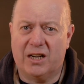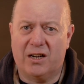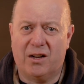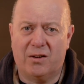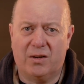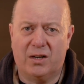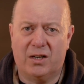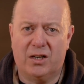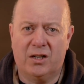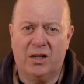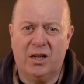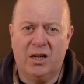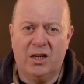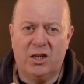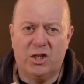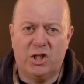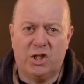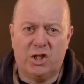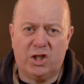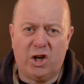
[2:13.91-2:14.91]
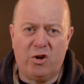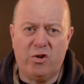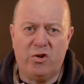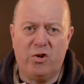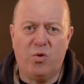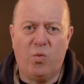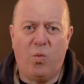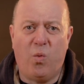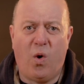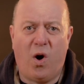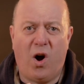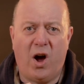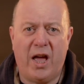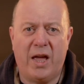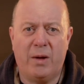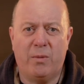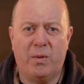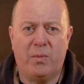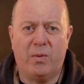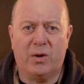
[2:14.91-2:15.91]
and I'm going to show you
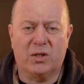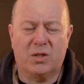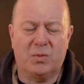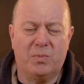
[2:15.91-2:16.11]
why we want